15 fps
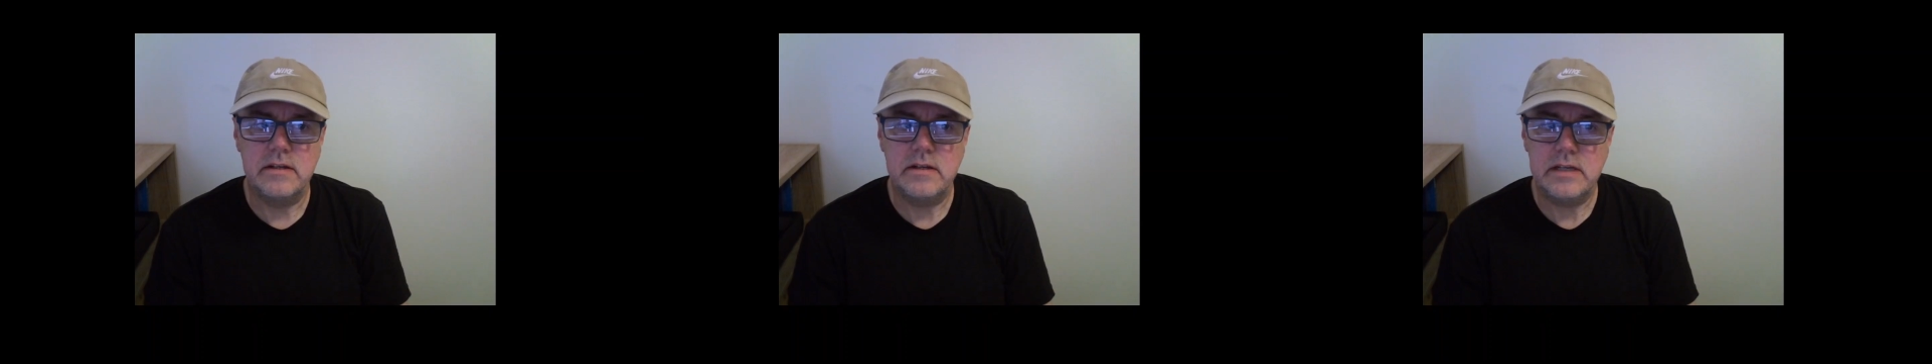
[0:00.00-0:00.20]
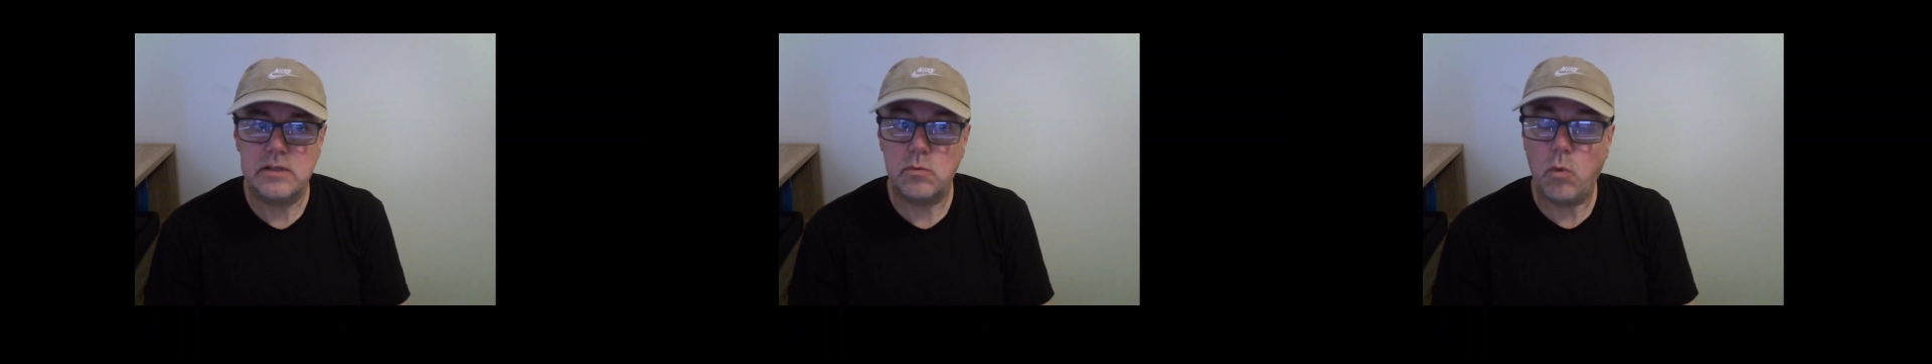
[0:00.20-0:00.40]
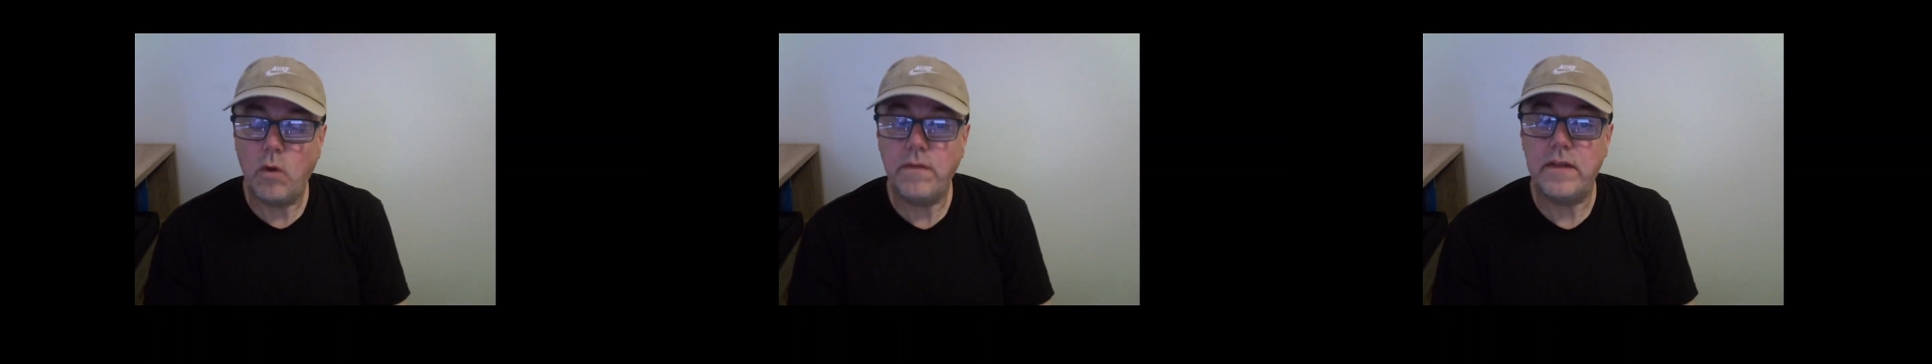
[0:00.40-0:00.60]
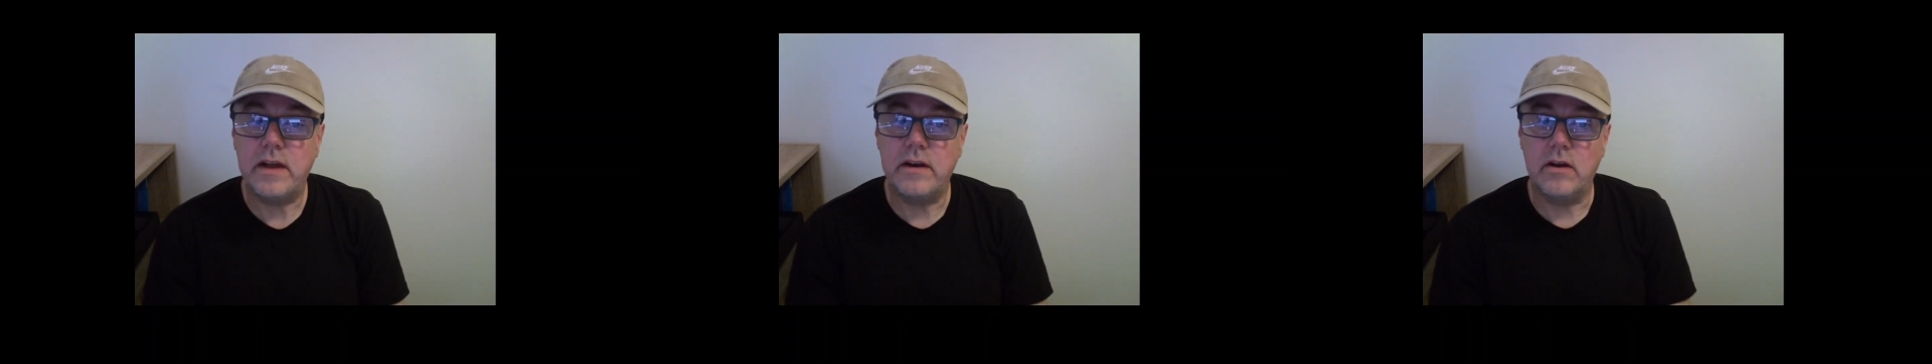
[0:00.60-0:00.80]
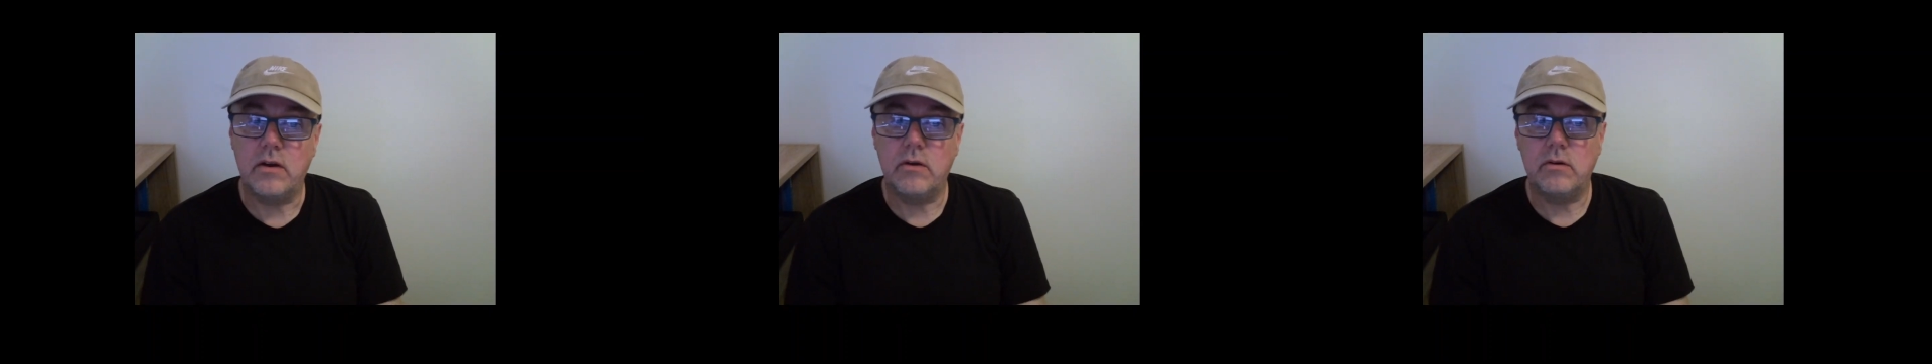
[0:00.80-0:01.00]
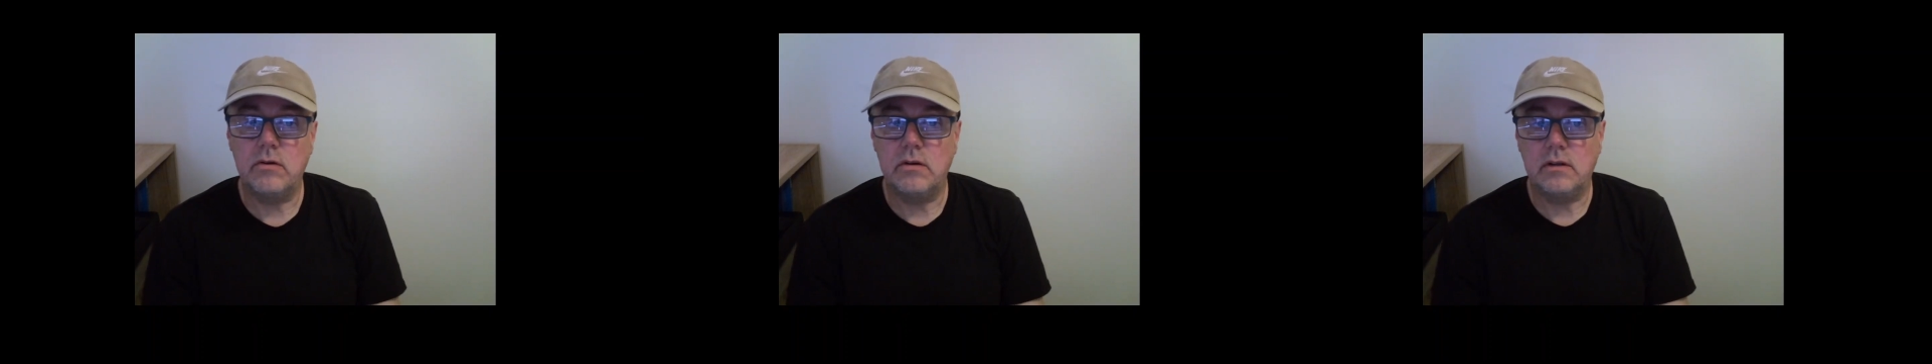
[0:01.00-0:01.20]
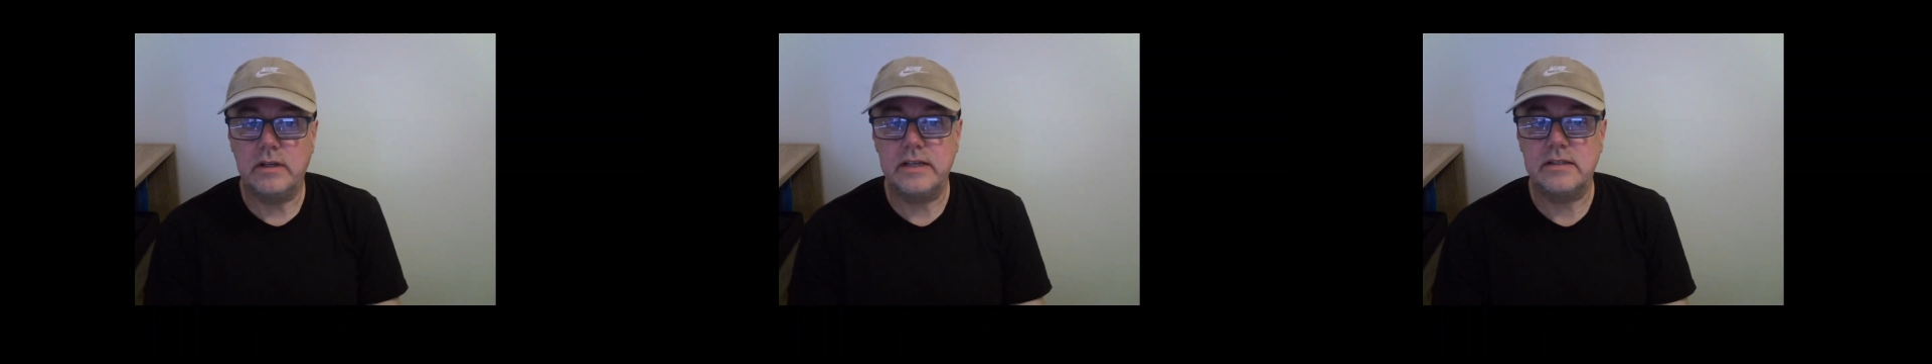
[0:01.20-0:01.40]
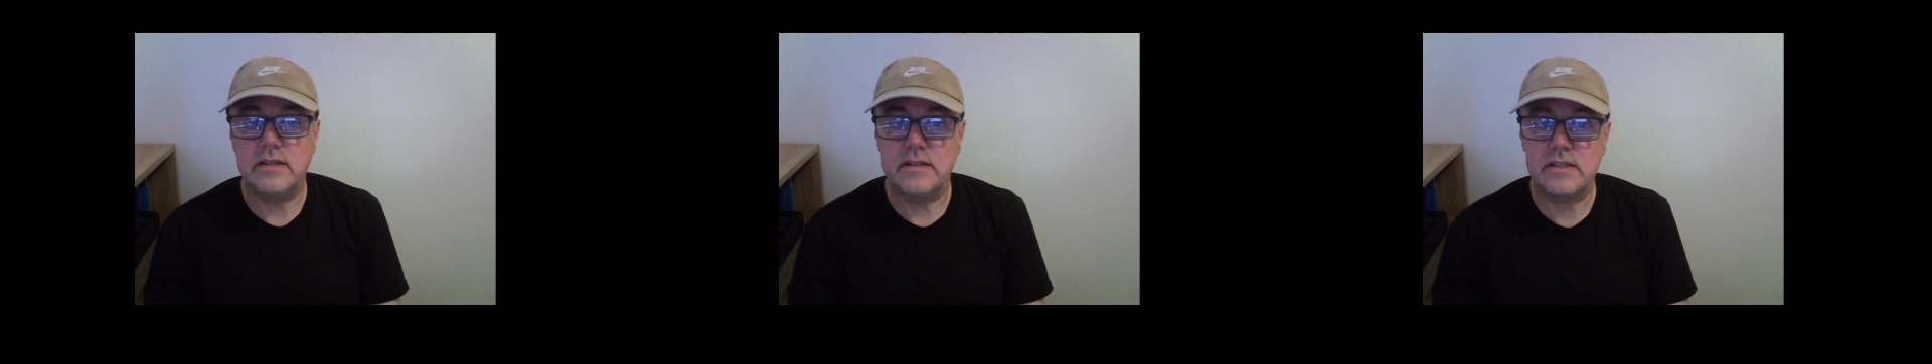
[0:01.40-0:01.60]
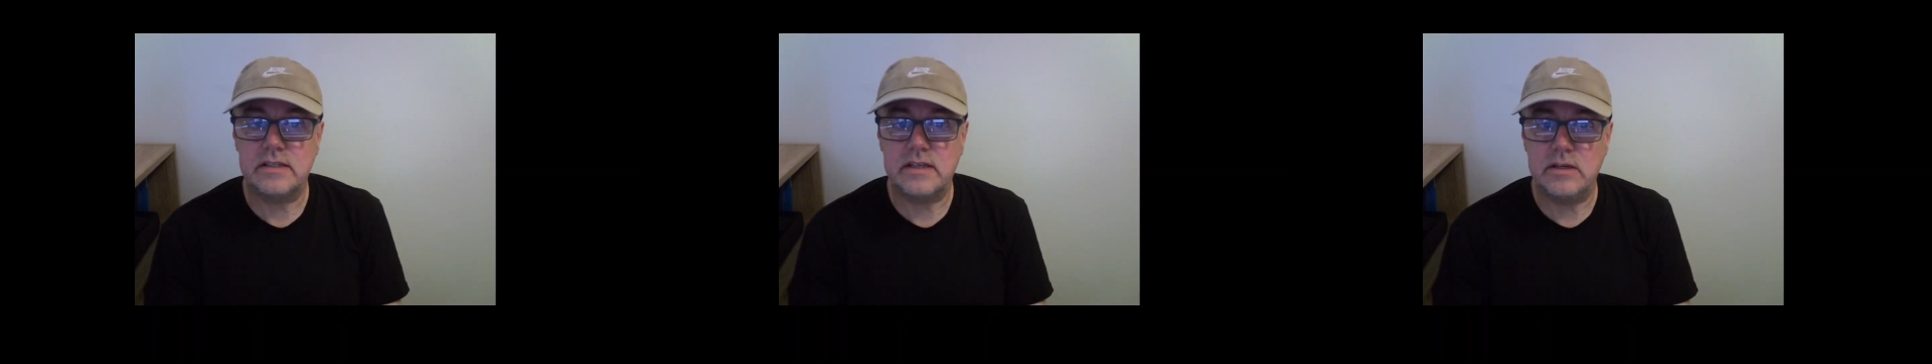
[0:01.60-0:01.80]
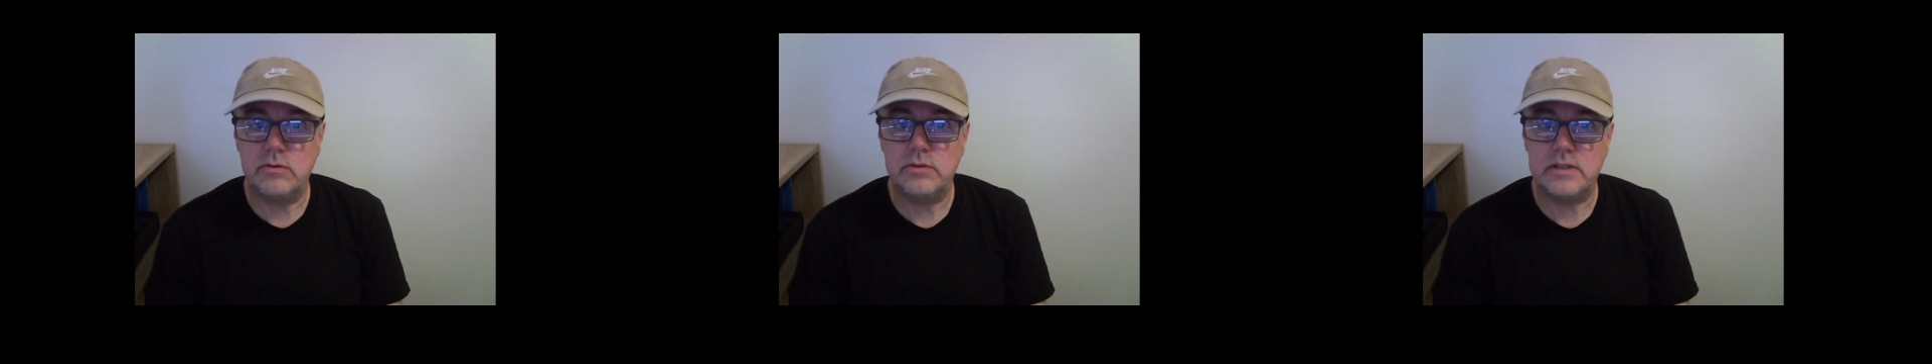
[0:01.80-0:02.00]
is what they know linked to the
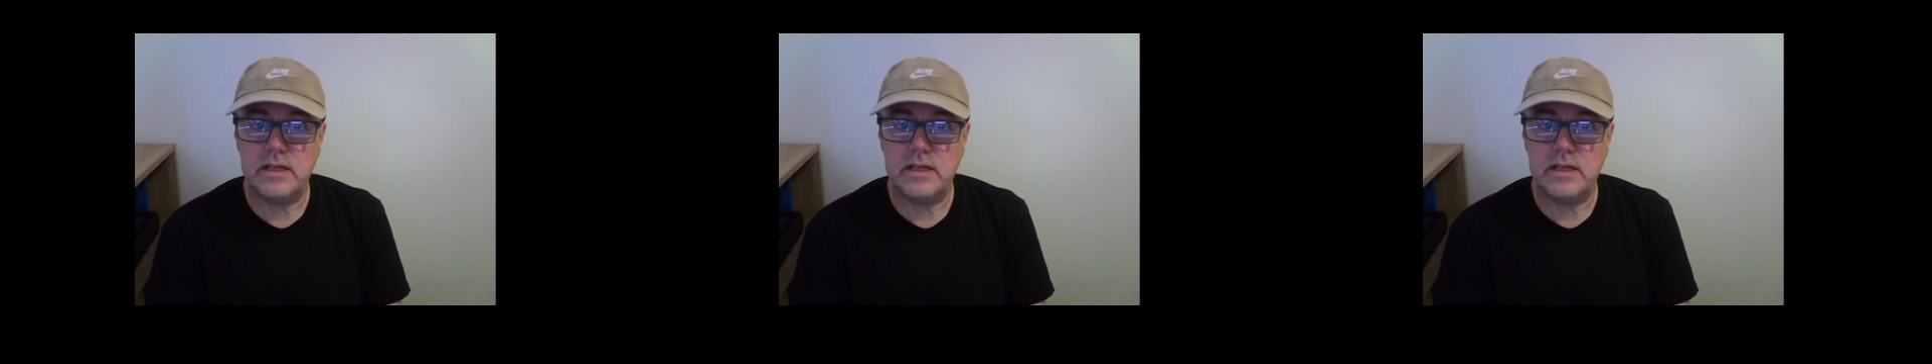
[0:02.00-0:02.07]
skills